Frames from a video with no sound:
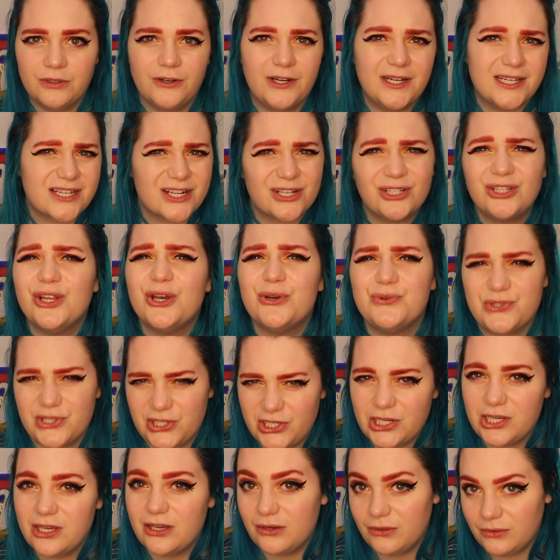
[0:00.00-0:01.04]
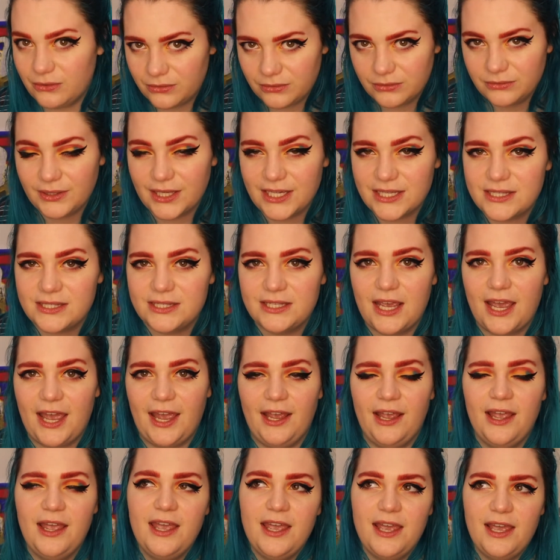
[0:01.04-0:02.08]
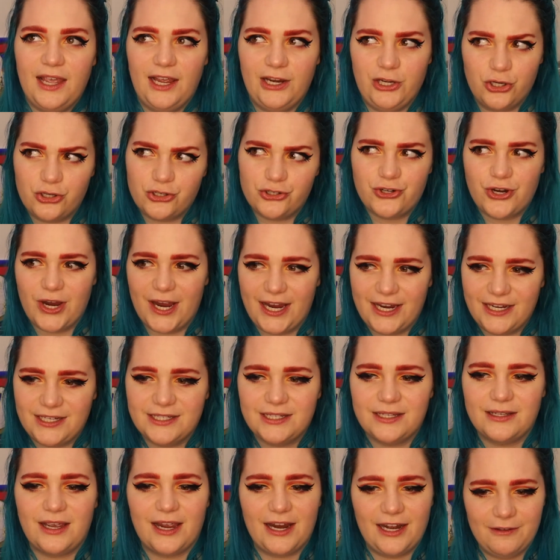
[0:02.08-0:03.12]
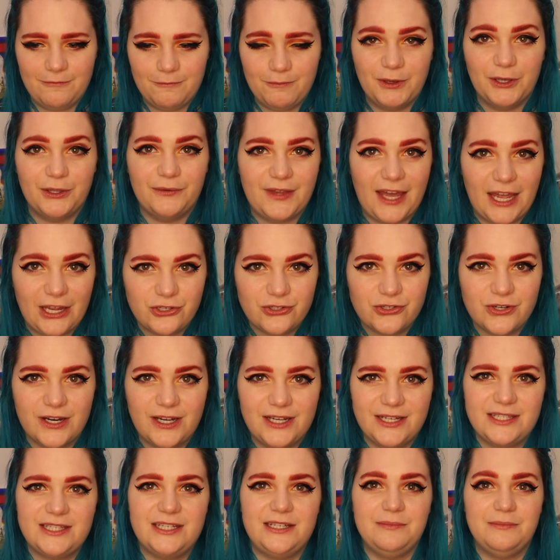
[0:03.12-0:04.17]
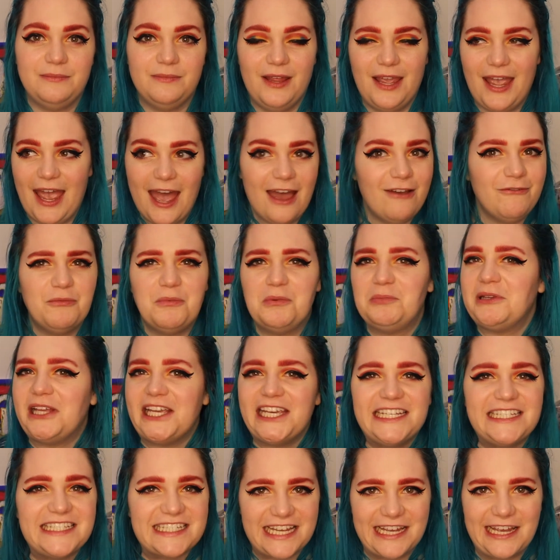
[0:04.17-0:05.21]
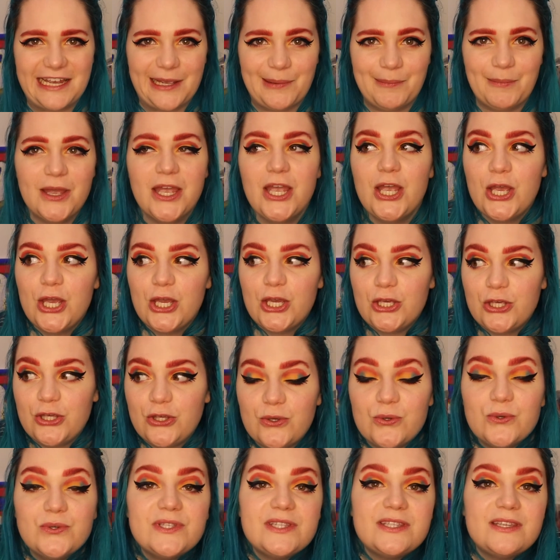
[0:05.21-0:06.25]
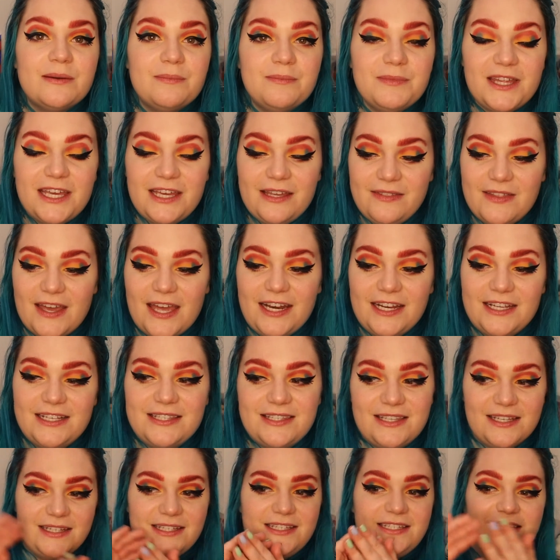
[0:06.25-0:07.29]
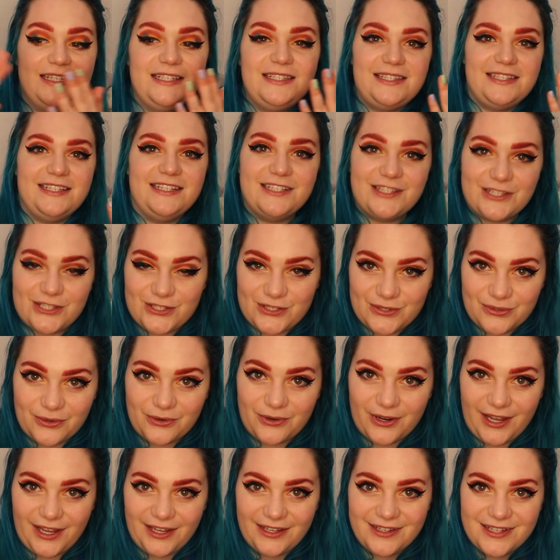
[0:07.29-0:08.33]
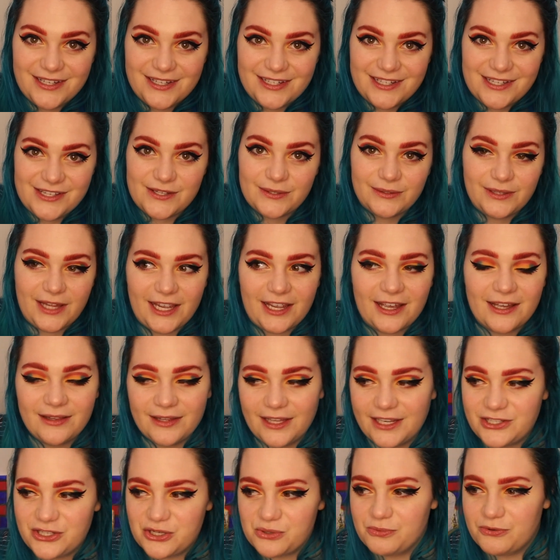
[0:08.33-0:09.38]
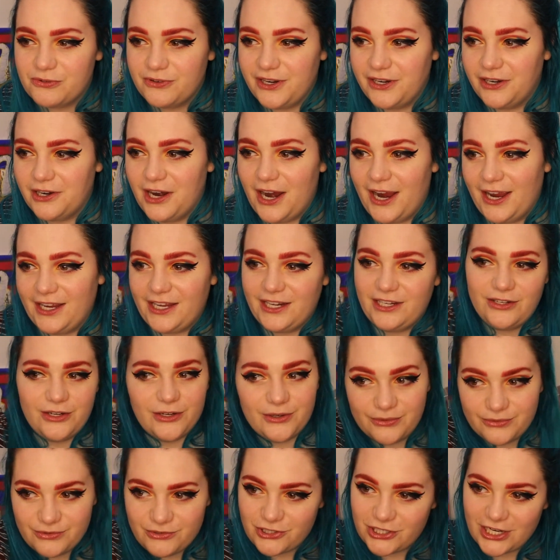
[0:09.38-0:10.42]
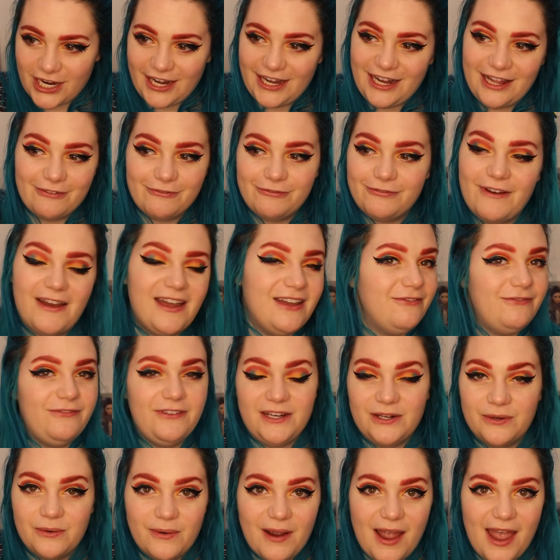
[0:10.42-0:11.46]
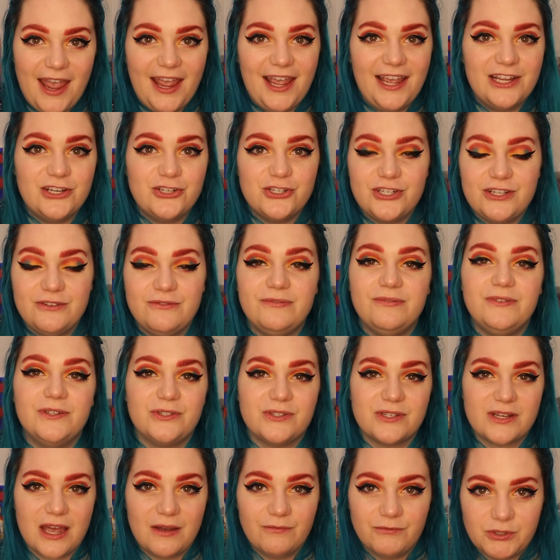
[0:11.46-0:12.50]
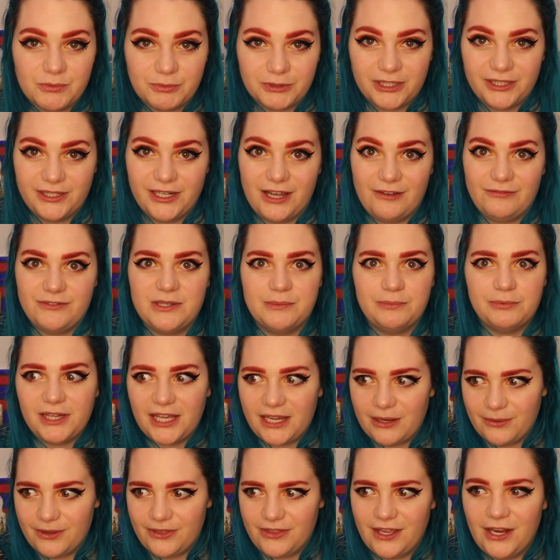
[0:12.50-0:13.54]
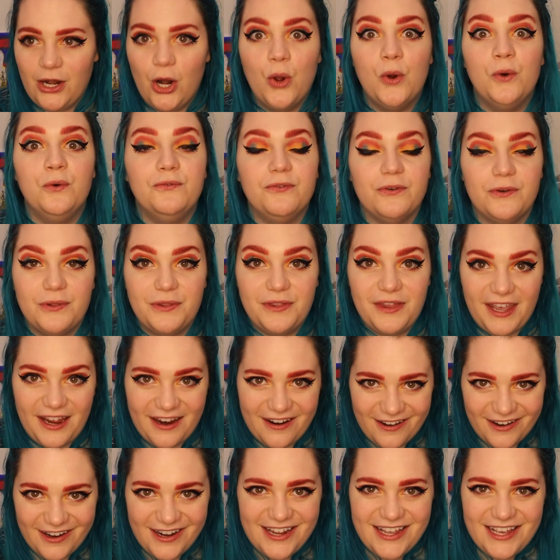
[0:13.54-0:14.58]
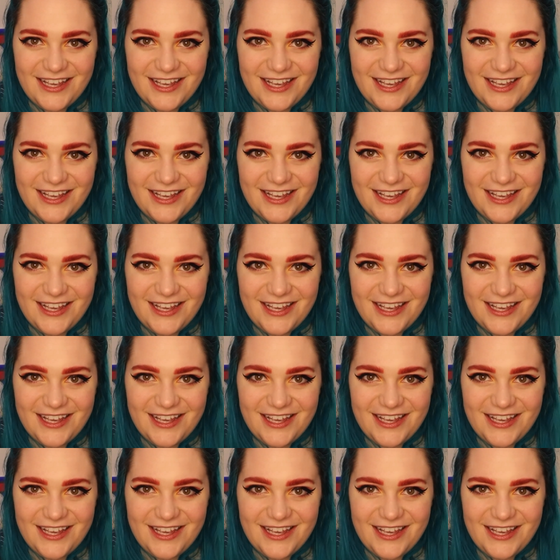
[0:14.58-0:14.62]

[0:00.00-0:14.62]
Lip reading: or as close to you, let's say, and you're trying to kind of build that trust and have playtime, use something that is a distance toy. So like a laser pointer, I can, you know, shine it 5 feet away and she feels comfortable enough to play with it over there.